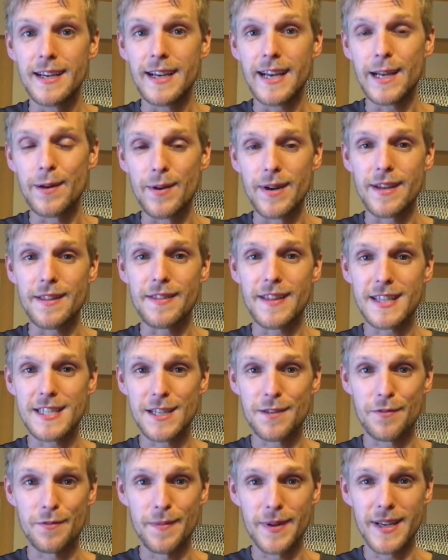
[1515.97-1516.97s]
Anyway, that's
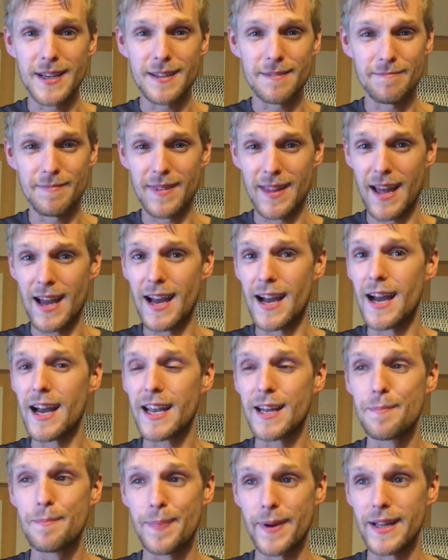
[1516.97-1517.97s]
it for me. I
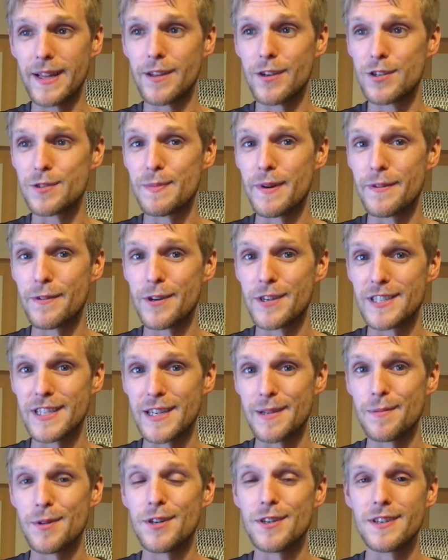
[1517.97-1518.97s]
can barely use my voice
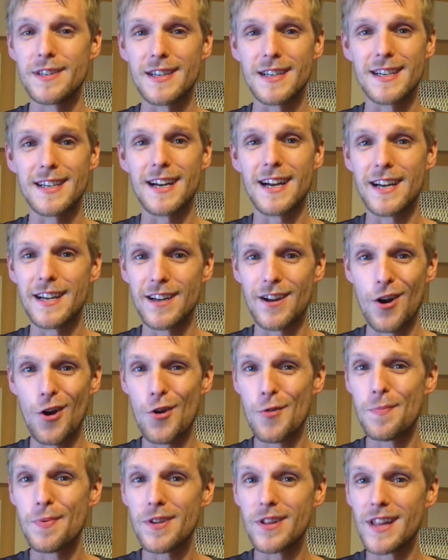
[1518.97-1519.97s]
anymore. I
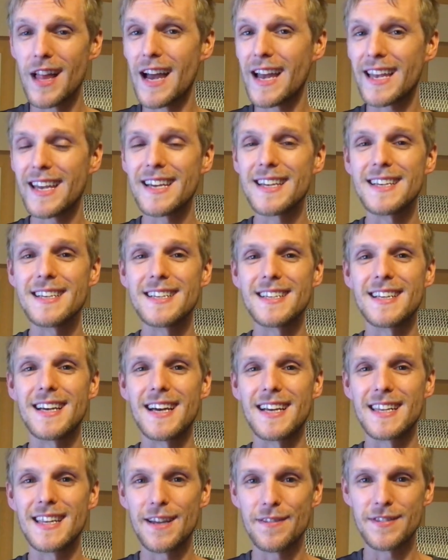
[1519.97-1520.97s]
hope you like it.
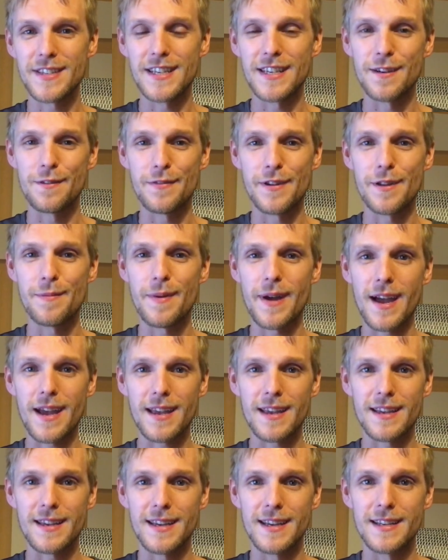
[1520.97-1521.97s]
I'd love to hear your
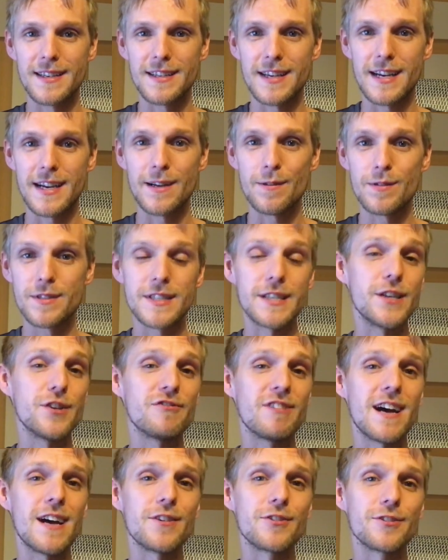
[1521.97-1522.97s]
feedback, and I will see
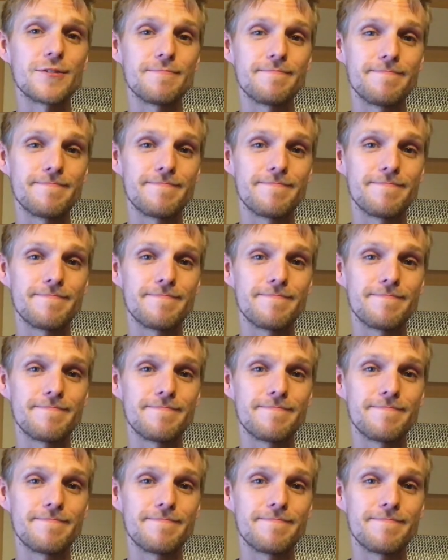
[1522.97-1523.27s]
you around.